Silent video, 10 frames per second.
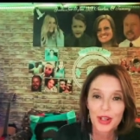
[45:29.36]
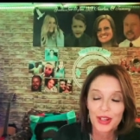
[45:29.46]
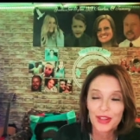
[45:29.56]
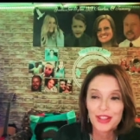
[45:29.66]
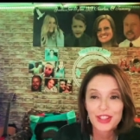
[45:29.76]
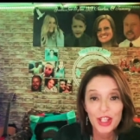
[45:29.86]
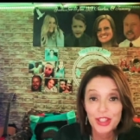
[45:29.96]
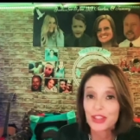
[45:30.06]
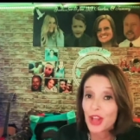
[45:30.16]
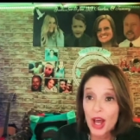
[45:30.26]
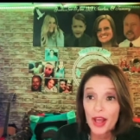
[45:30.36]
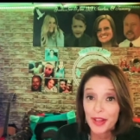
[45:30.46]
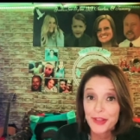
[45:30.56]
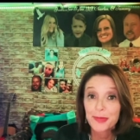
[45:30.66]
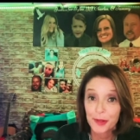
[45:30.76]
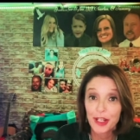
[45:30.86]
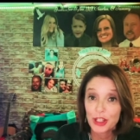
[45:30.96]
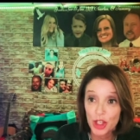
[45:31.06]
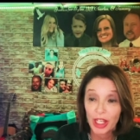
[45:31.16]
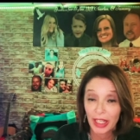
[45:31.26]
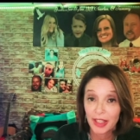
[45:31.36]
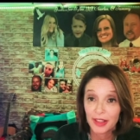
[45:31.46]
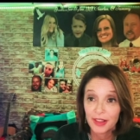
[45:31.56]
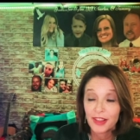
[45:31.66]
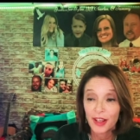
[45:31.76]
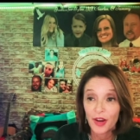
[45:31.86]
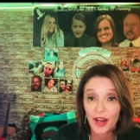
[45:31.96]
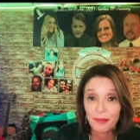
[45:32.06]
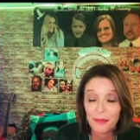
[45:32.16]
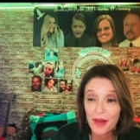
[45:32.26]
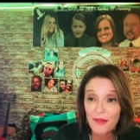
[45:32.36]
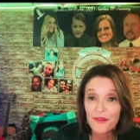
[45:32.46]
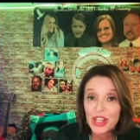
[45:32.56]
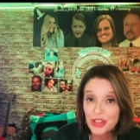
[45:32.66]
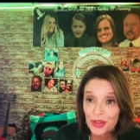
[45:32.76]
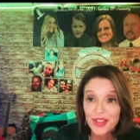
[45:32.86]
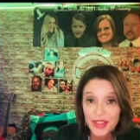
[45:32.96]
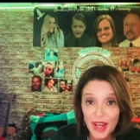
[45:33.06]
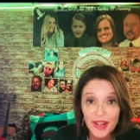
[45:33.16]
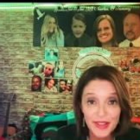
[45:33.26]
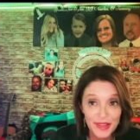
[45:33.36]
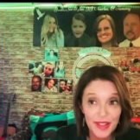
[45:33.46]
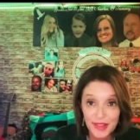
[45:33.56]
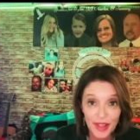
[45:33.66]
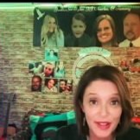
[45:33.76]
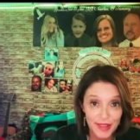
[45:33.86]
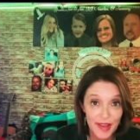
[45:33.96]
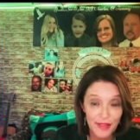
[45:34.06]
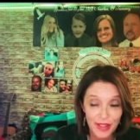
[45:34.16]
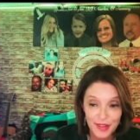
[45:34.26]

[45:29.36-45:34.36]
this judge is not a spring chicken. You know, I I venture to say he's in his late seventies,